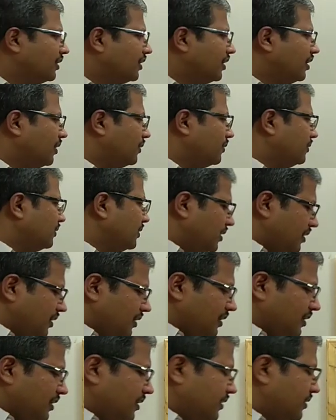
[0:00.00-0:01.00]
Now,
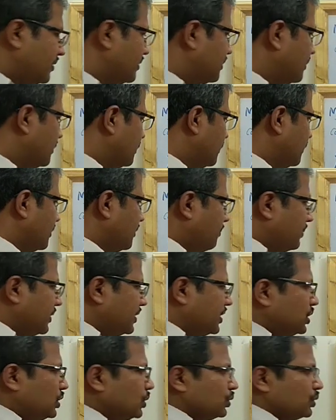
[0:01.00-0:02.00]
the
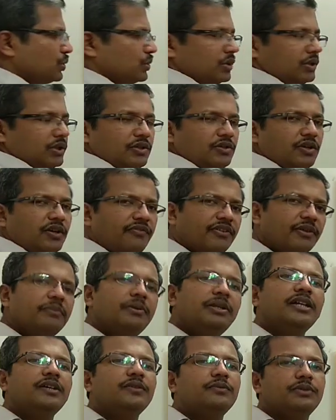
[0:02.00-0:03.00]
pentose sugar. You are
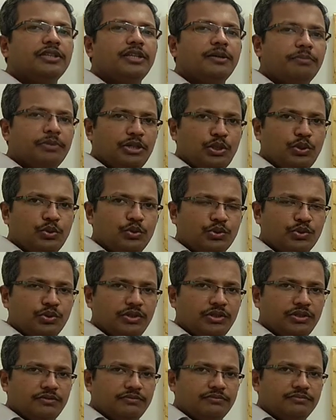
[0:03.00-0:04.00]
familiar with the pentose
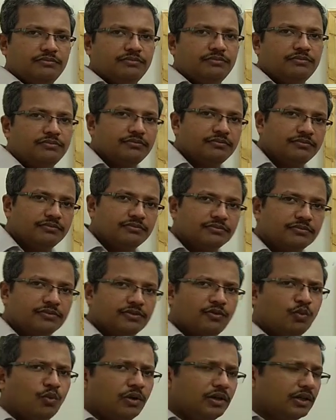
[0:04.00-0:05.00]
sugar.
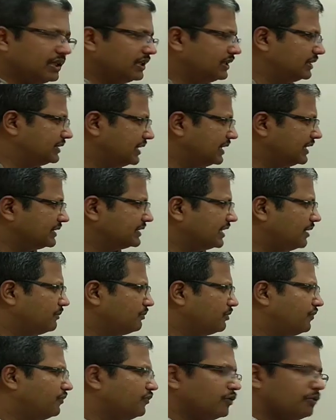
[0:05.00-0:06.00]
What is an
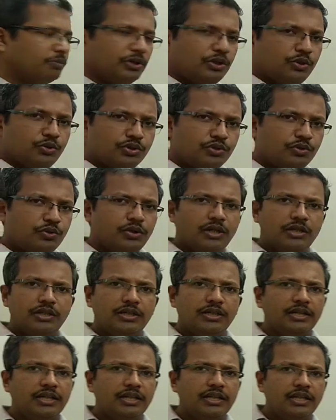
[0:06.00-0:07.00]
example for pentose sugar? You are
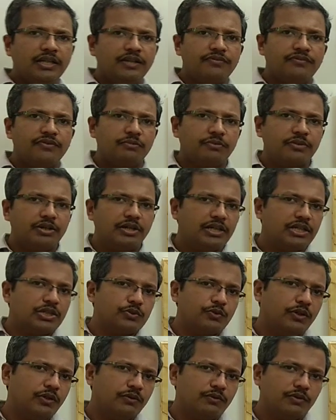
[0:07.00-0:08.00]
learning it from grade
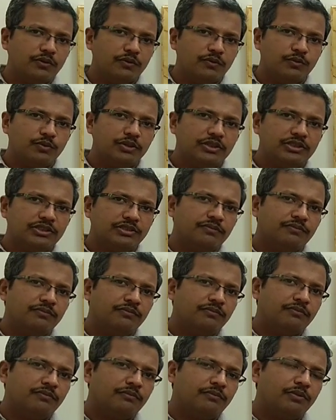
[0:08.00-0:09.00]
12 onwards,
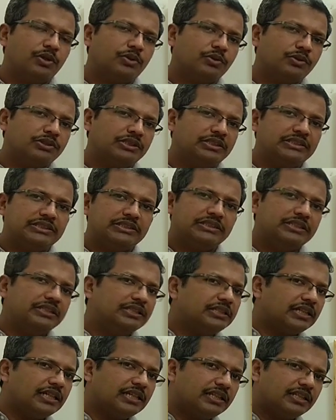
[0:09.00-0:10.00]
because it is
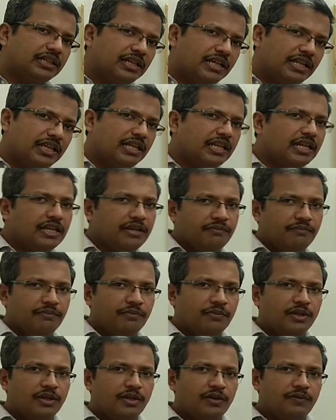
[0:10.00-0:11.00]
there in the DNA.
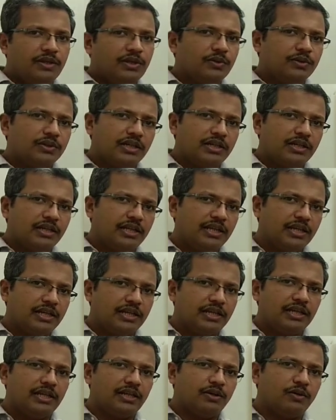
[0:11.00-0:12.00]
We know that
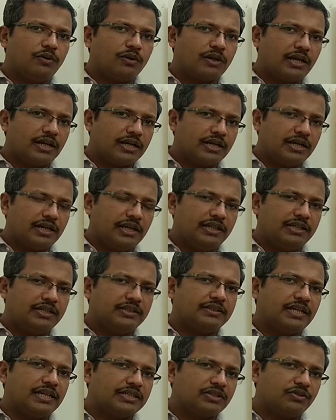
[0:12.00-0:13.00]
DNA or RNA
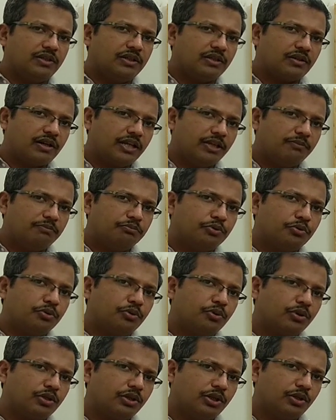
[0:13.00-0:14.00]
is actually ribo
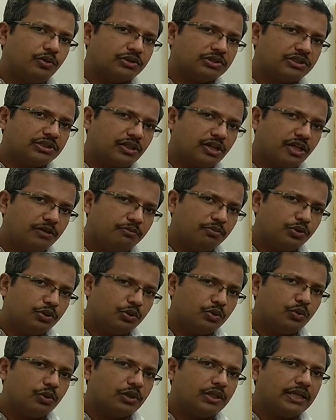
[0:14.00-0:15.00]
or
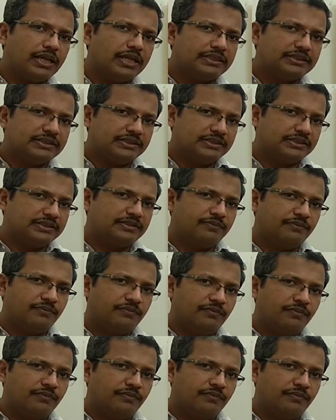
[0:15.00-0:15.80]
deoxyribonucleic acids.